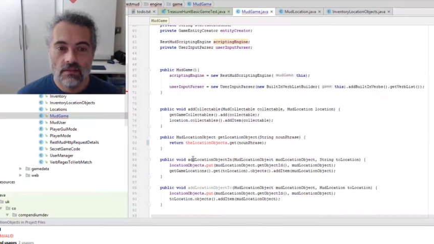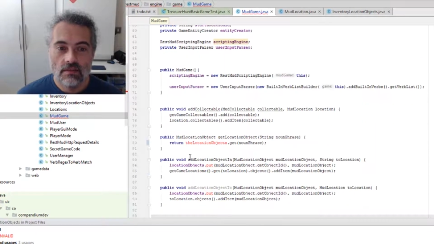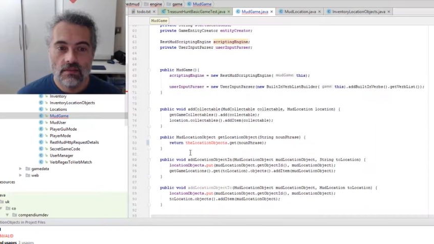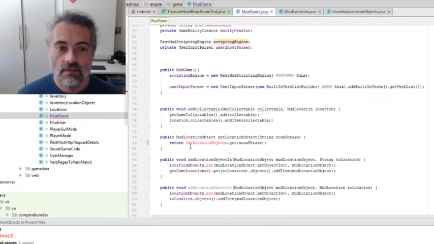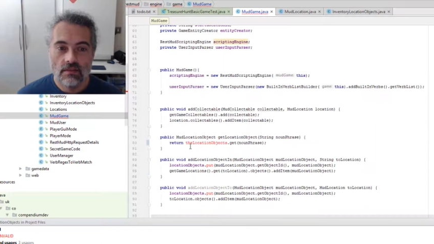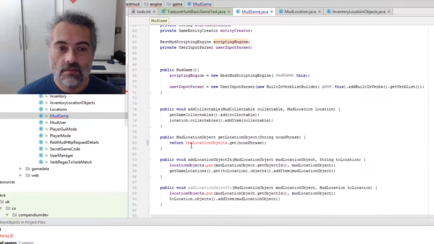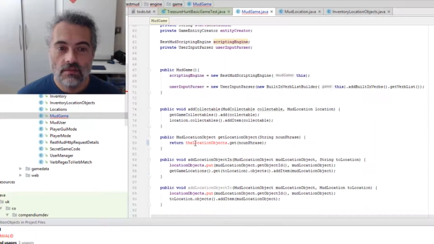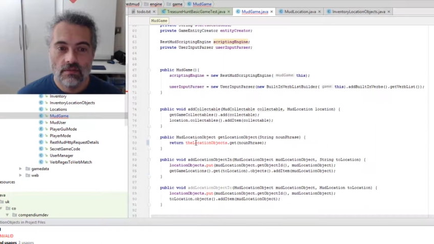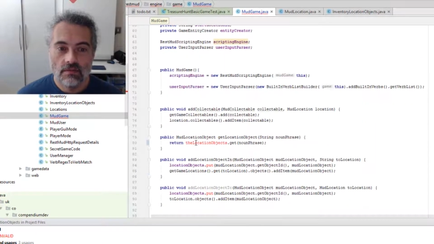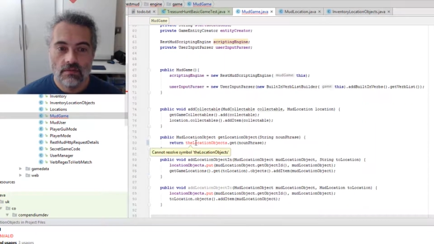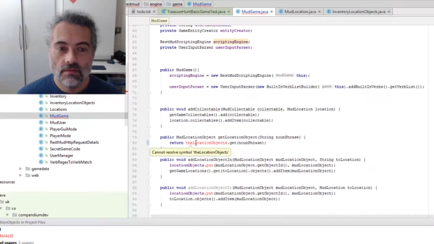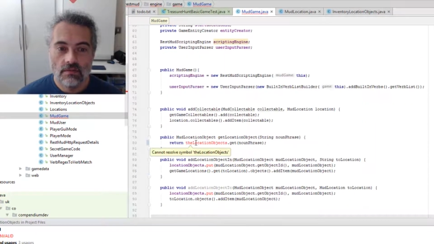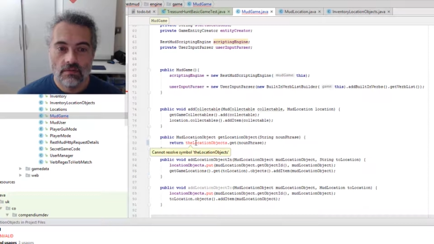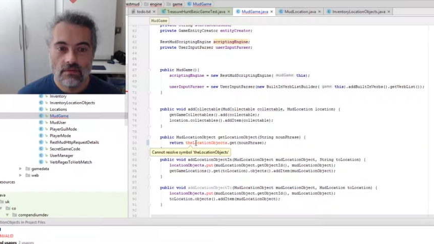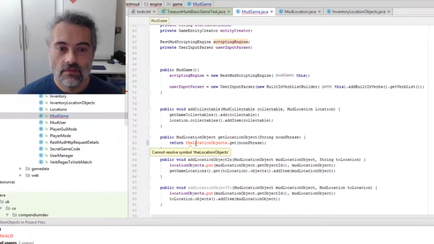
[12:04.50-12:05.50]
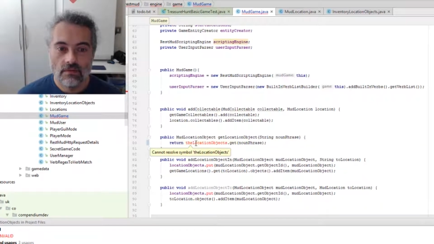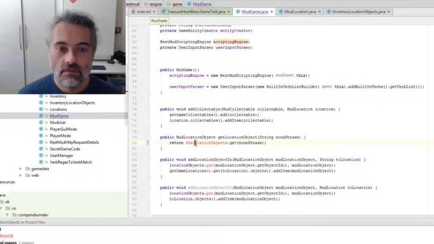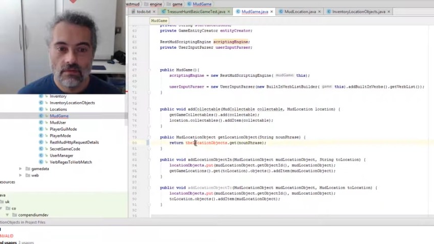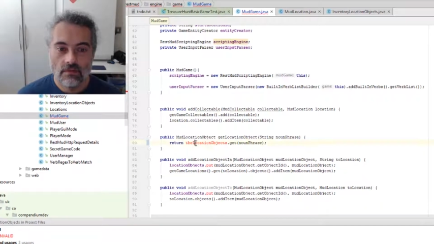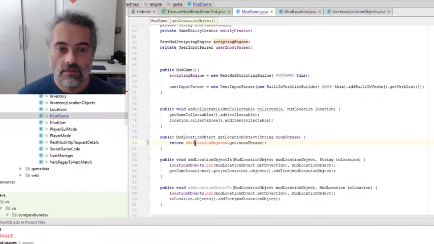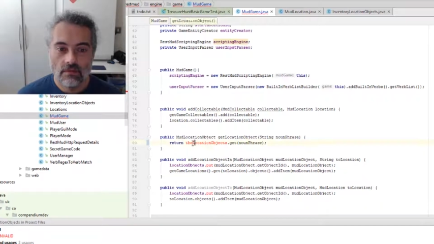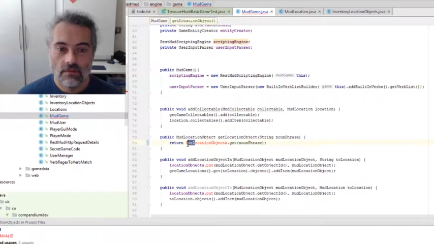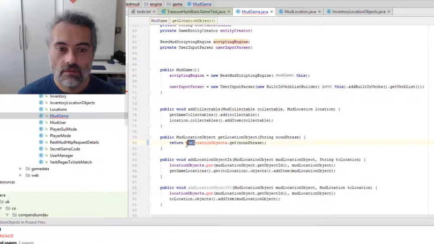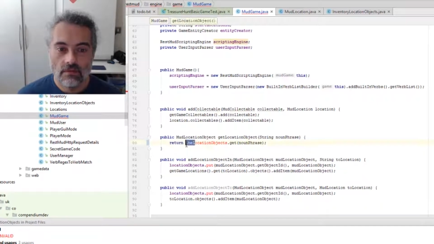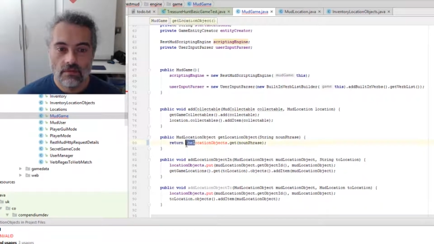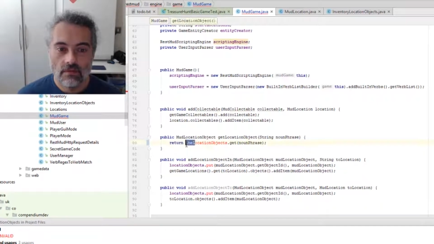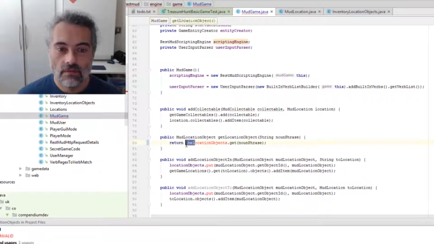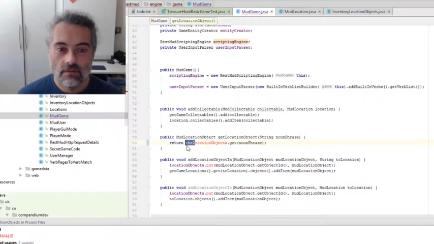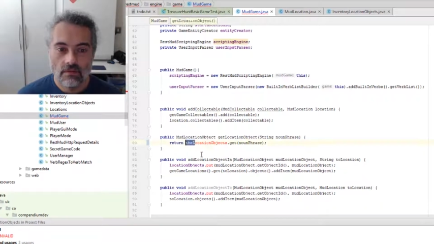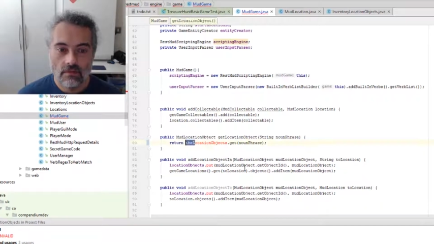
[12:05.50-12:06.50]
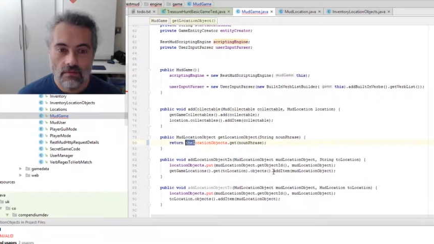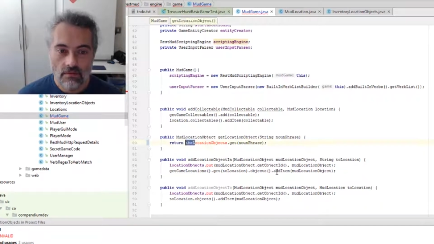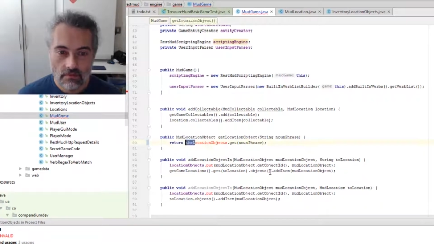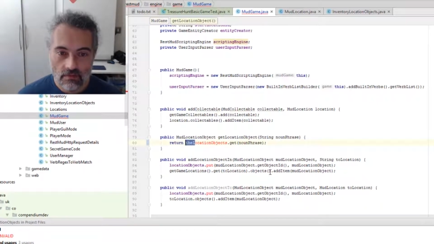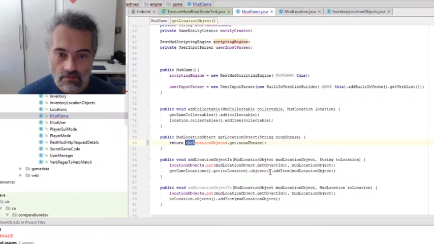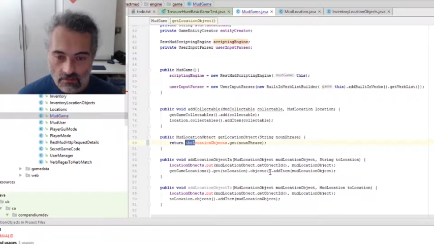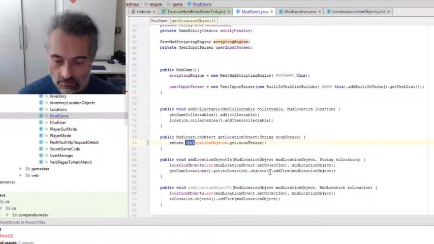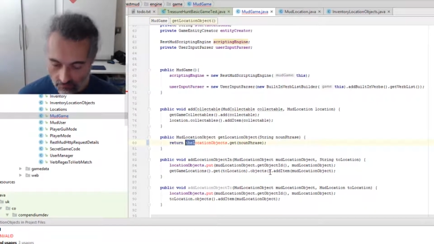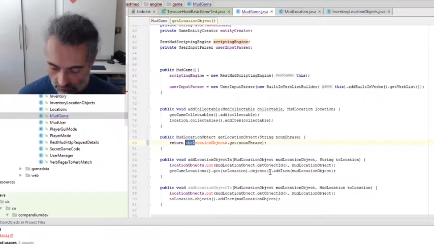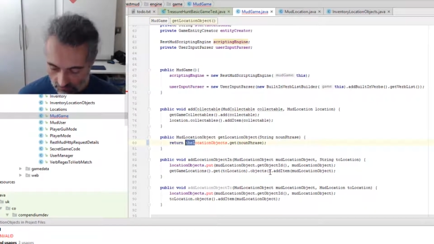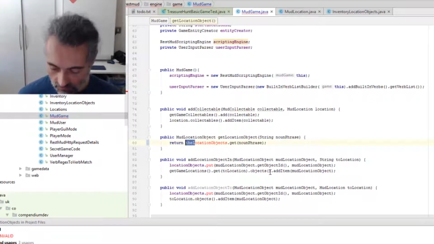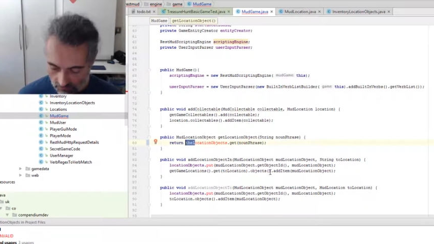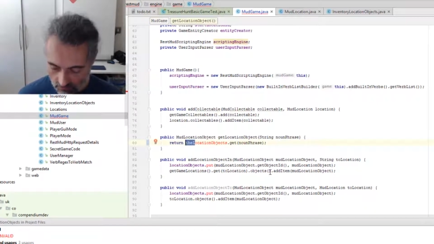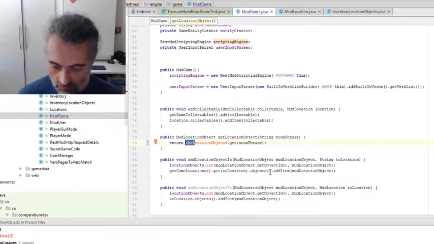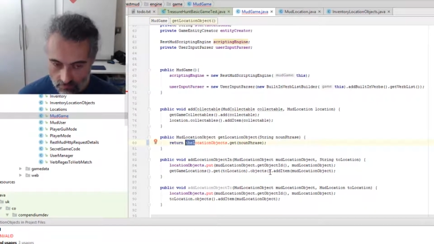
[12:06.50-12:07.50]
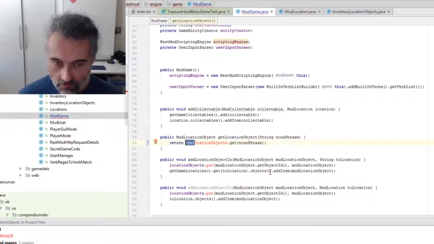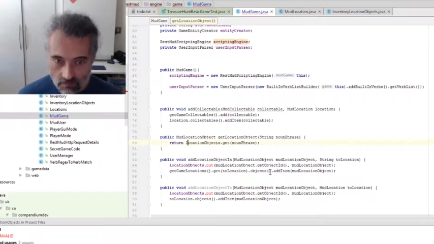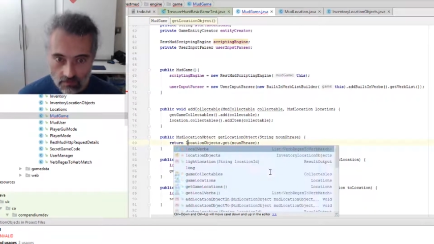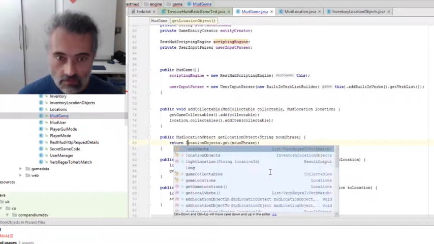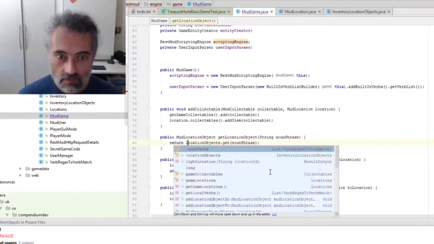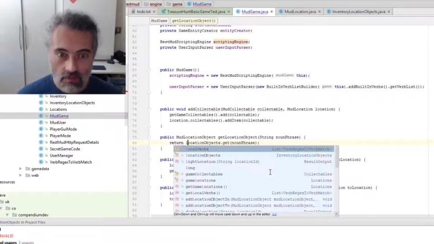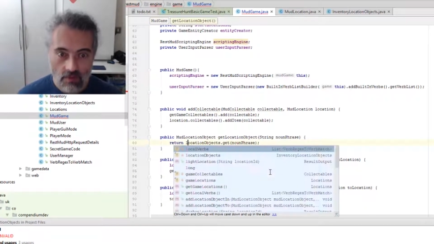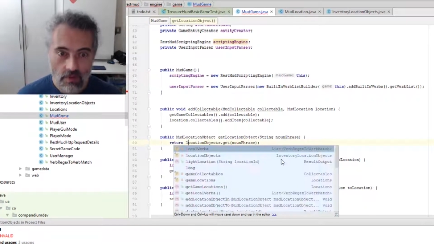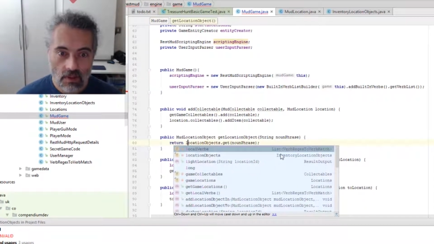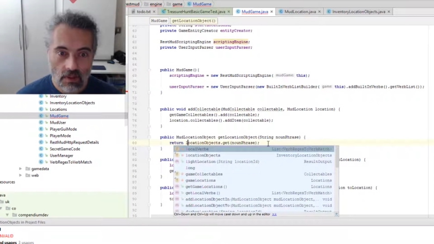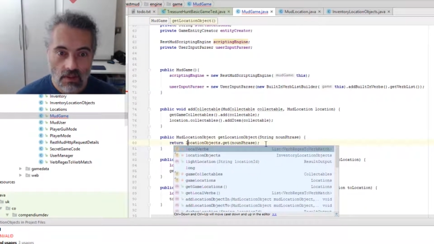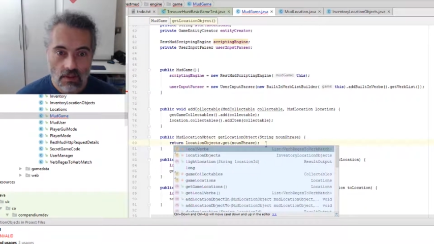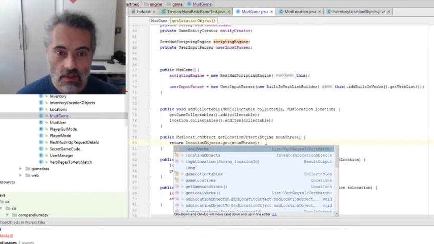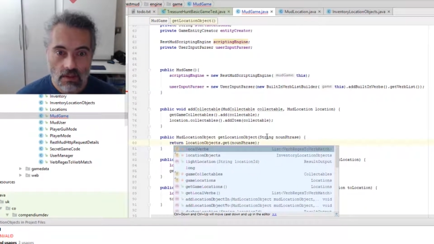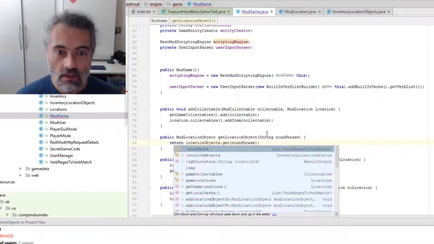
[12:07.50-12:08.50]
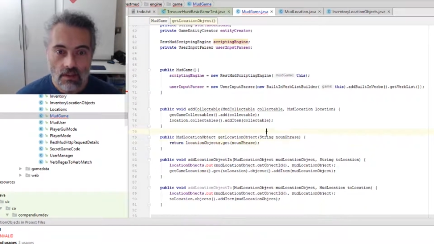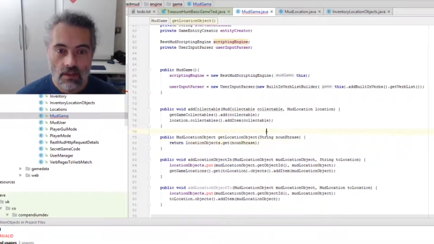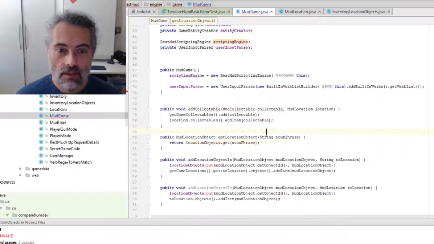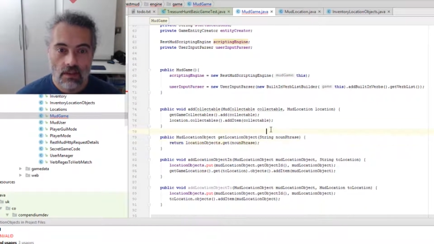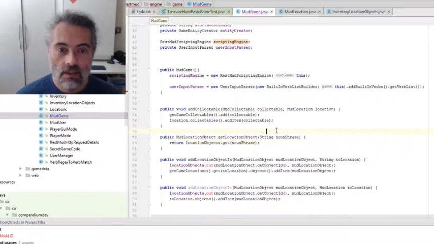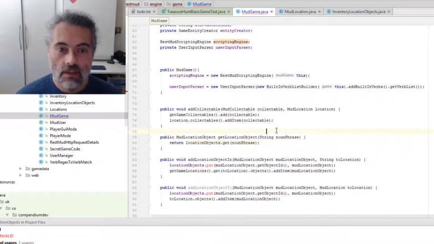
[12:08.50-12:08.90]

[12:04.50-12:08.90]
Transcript: Nobody speaks.